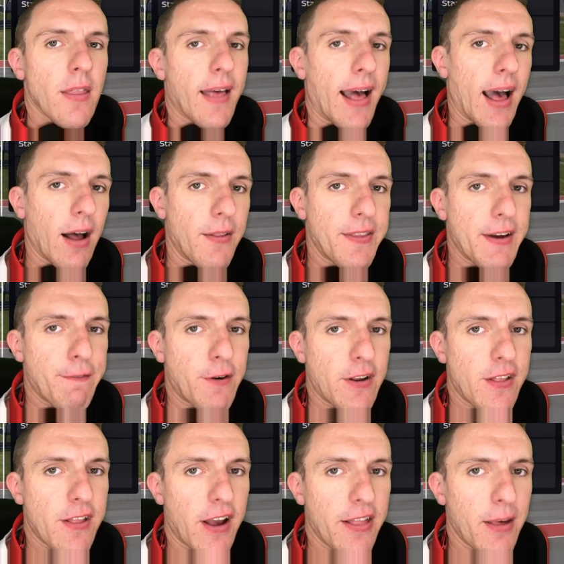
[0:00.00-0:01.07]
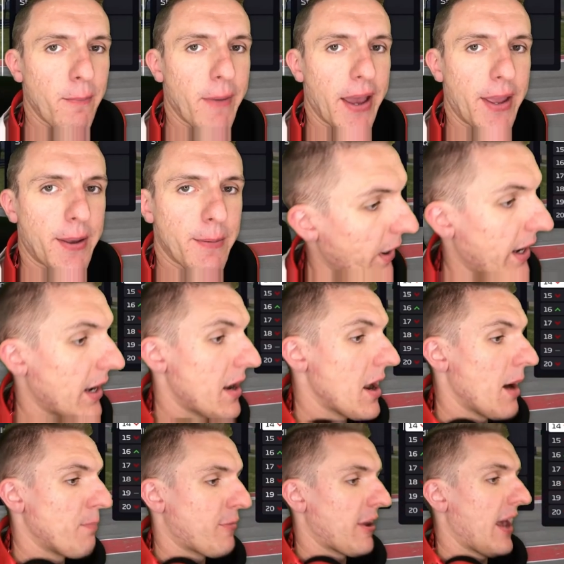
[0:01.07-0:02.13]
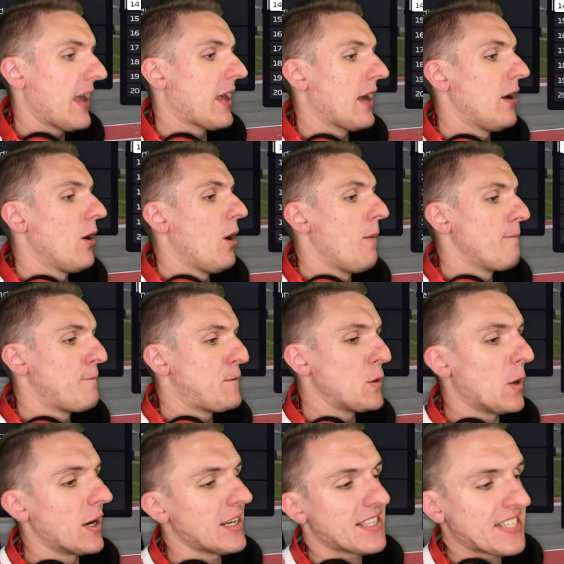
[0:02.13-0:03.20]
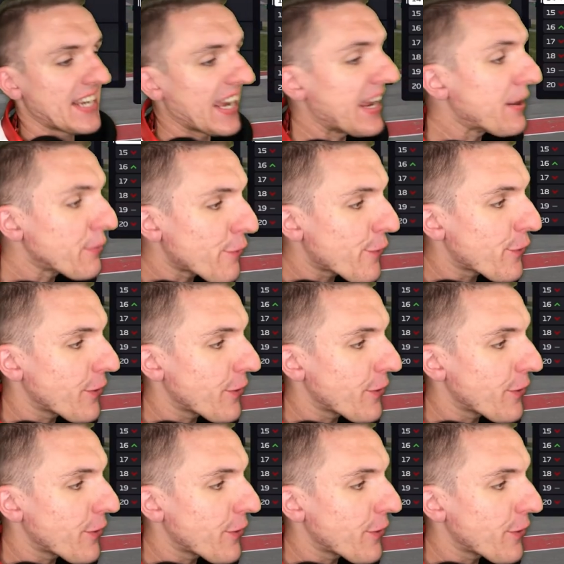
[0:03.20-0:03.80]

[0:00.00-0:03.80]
the hell difference does it make? We end up taking home 14th.